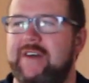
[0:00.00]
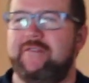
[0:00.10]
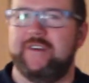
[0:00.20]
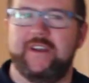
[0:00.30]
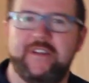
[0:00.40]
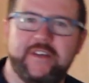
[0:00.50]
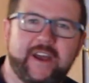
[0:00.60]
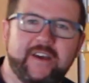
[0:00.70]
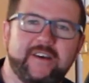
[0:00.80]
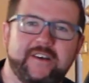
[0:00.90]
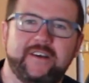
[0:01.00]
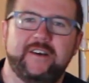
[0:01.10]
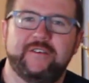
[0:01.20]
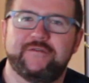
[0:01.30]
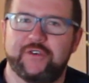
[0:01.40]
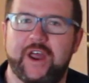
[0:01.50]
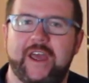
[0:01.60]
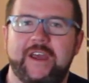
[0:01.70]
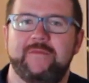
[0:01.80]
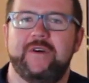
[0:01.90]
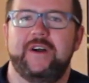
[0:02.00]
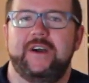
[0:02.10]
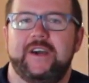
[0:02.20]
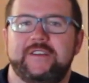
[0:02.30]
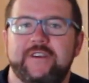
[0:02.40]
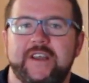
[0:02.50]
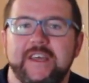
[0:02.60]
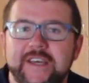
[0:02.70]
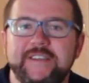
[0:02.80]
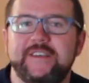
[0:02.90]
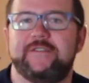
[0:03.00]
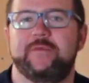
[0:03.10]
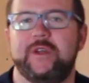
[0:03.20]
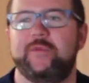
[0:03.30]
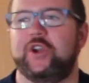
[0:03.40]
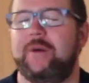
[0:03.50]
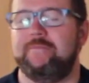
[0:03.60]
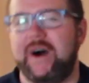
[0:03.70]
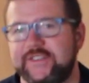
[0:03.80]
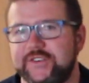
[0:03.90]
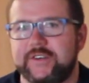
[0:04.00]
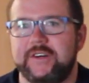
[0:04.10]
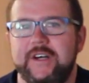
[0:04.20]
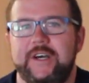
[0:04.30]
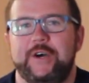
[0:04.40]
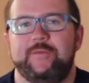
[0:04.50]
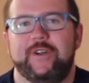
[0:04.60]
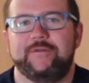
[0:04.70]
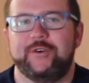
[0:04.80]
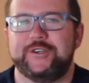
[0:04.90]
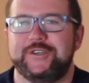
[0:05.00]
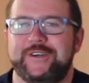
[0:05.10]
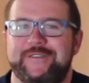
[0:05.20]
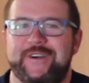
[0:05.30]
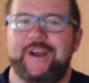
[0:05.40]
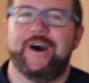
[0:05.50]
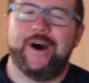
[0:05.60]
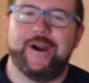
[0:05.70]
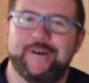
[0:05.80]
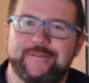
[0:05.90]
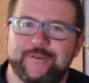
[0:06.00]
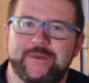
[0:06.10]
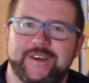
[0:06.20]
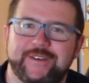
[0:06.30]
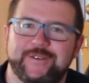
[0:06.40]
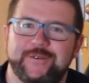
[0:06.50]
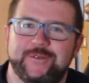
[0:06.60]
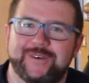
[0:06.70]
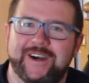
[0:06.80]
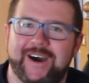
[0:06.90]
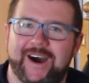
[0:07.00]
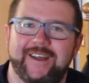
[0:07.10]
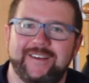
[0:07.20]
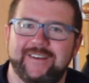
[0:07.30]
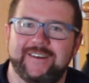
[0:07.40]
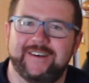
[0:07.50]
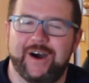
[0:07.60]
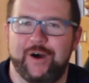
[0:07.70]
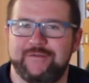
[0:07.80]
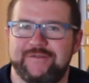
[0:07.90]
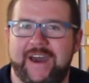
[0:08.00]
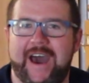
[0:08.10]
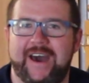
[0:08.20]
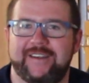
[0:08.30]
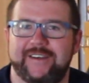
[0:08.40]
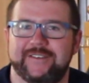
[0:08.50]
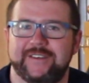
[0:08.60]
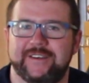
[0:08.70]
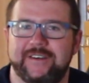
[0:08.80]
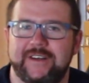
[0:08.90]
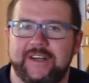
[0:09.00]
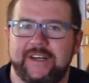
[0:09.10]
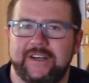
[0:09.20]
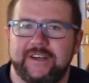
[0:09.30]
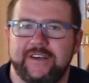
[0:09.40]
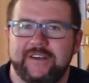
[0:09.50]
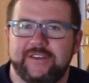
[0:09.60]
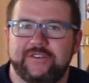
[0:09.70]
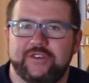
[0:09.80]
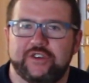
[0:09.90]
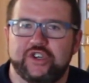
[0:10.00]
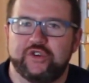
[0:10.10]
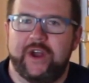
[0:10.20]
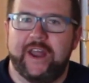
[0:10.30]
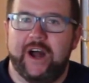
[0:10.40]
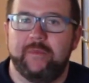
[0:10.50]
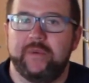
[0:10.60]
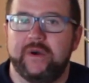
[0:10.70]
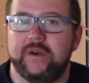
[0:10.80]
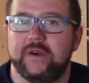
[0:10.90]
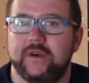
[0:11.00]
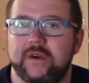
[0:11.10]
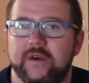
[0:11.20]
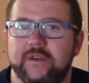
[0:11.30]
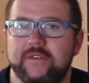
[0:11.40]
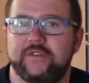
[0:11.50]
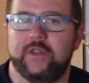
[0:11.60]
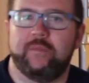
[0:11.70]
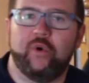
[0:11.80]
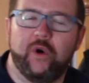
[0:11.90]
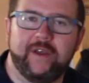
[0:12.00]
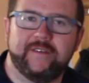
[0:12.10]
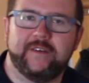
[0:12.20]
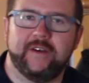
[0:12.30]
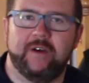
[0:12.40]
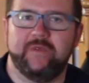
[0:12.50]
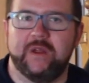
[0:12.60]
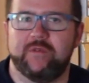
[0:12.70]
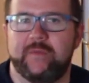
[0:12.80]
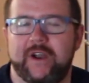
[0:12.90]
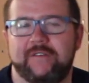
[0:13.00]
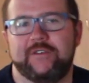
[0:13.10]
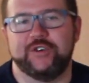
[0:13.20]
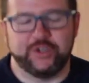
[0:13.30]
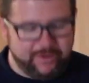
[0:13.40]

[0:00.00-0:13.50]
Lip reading: have a very thick frame. It's very easy for me to put on muscle, but unfortunately it's very hard for me to cut fat and to shred up to the point of being prepared for a